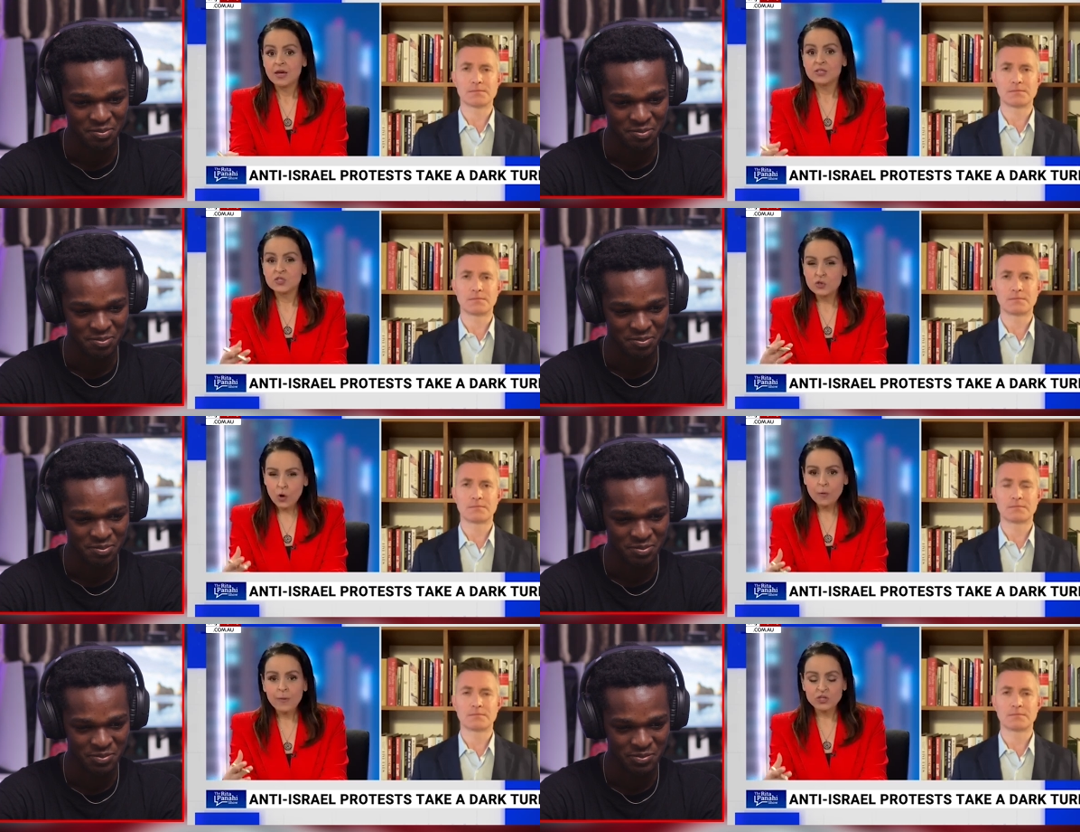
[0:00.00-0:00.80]

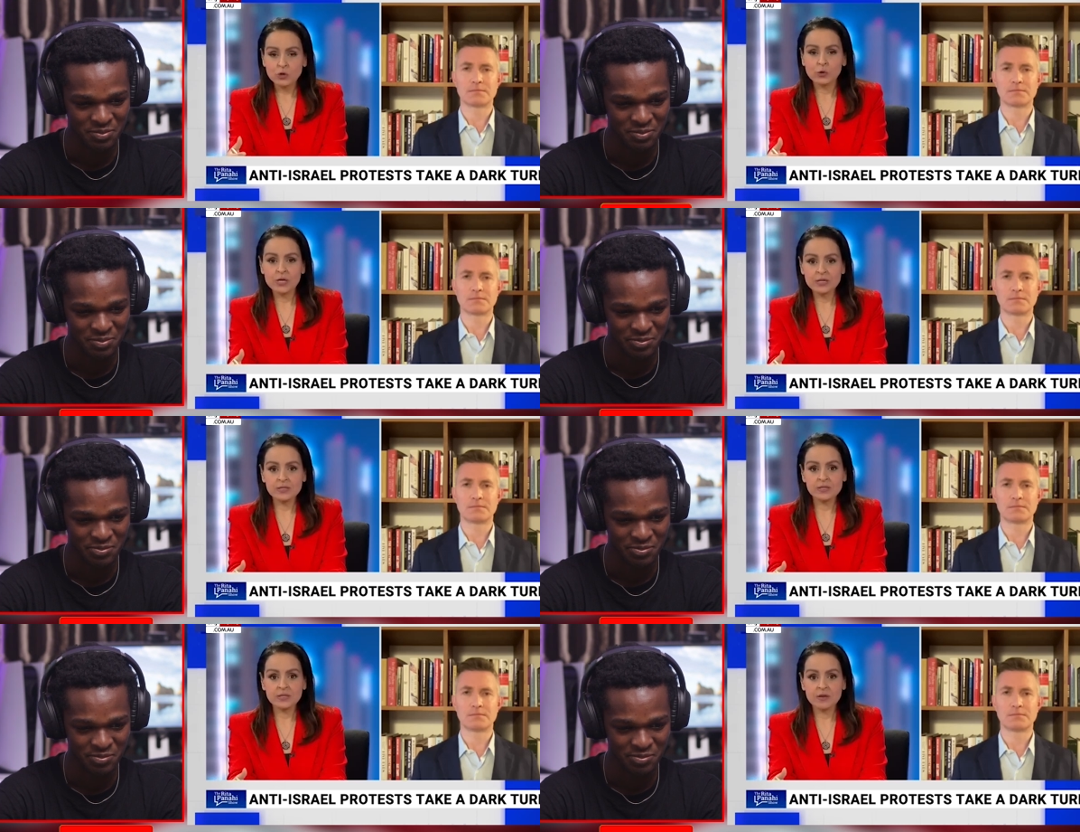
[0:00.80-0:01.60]
Speaker 1: So much
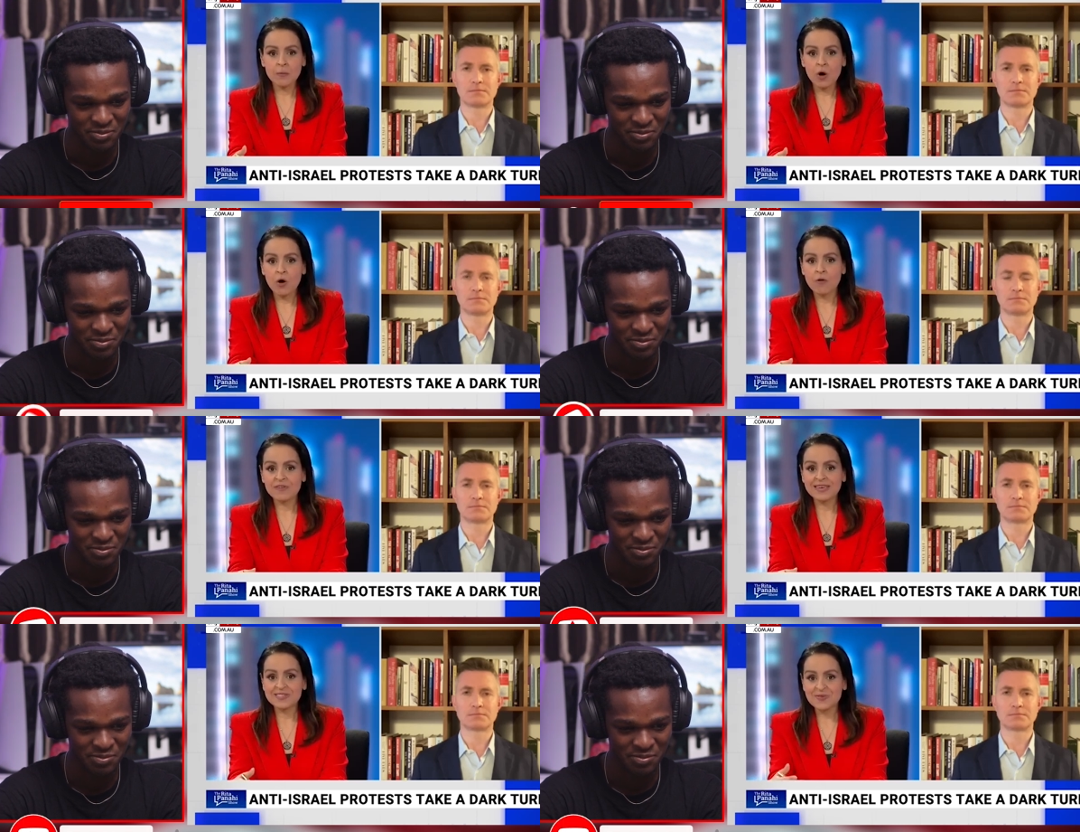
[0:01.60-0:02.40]
criticism
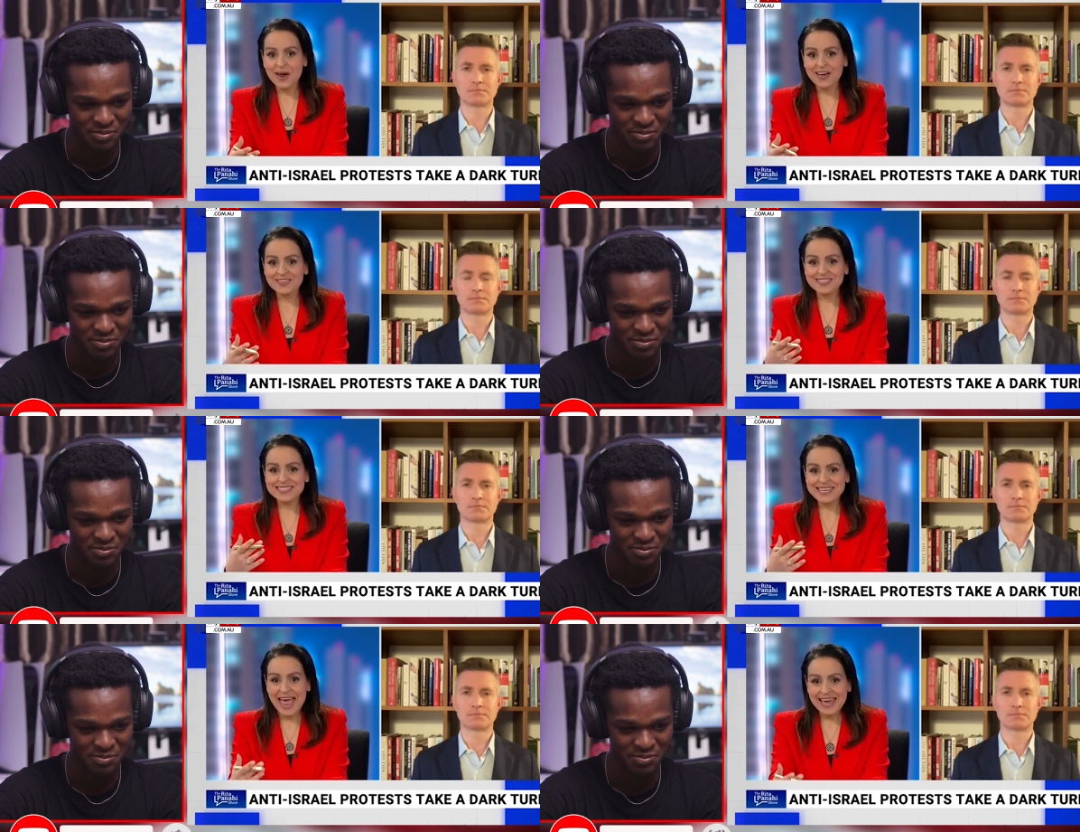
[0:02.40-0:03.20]
of
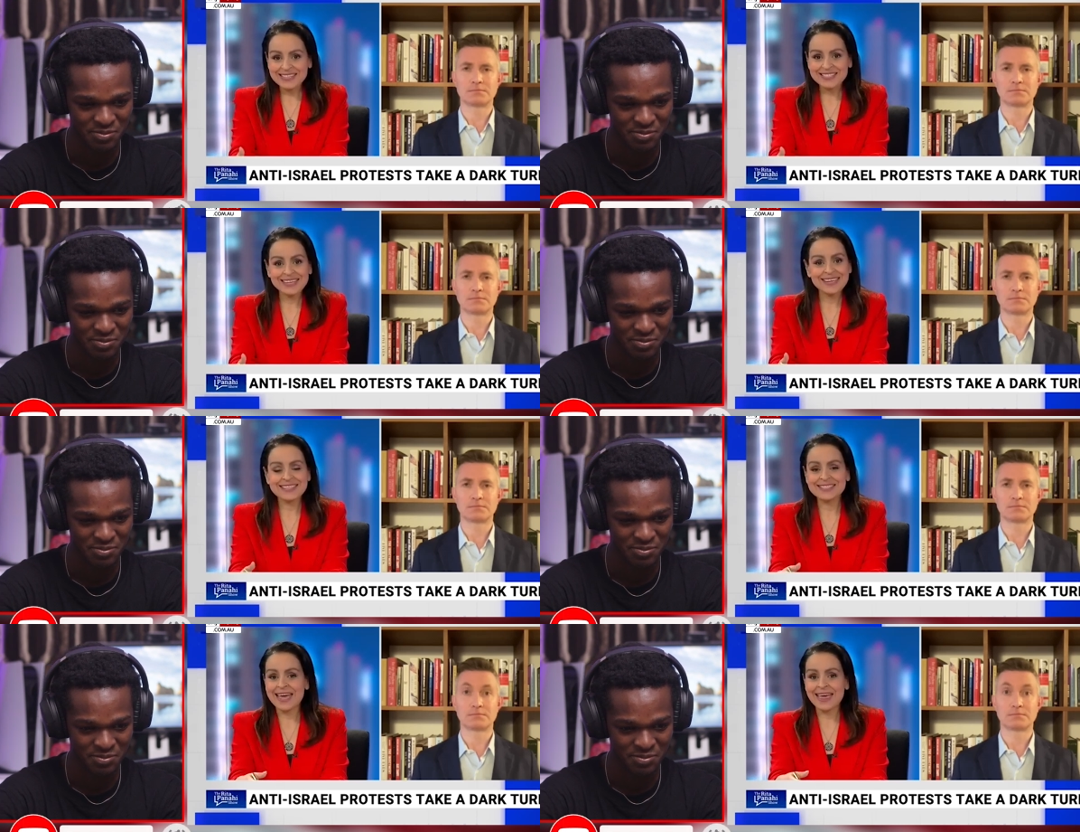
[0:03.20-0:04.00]
Israel's
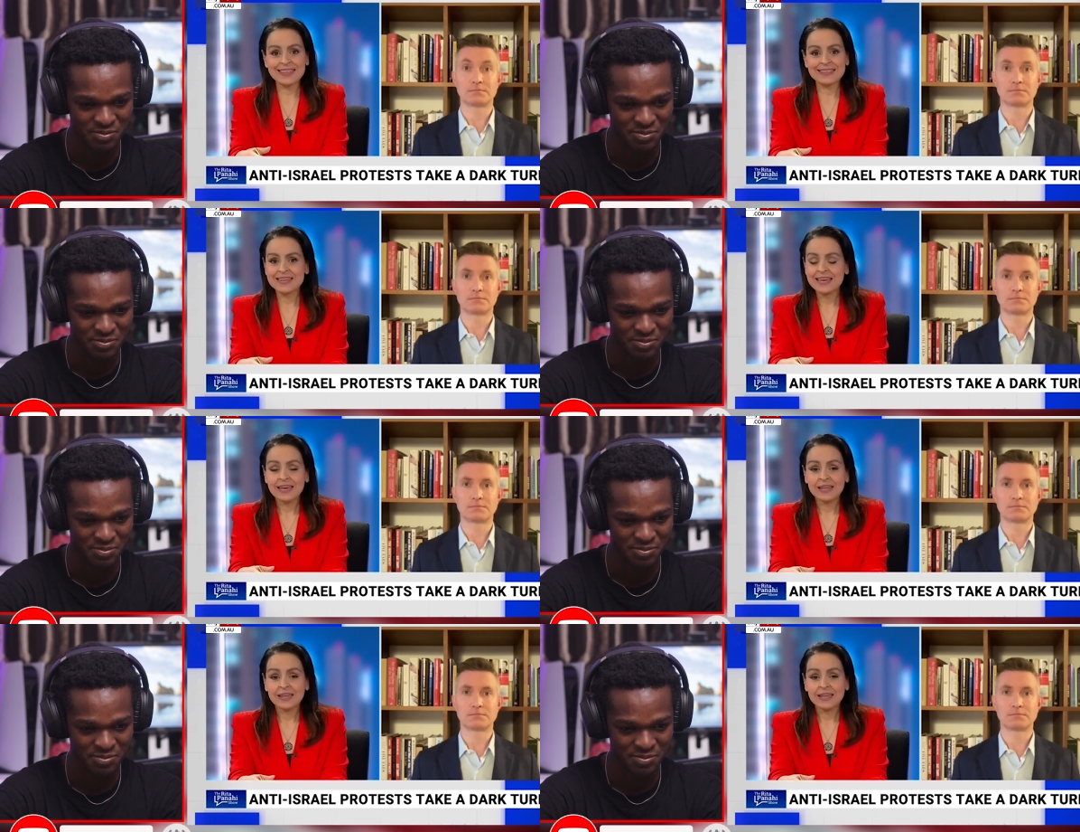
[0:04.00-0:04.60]
tactics and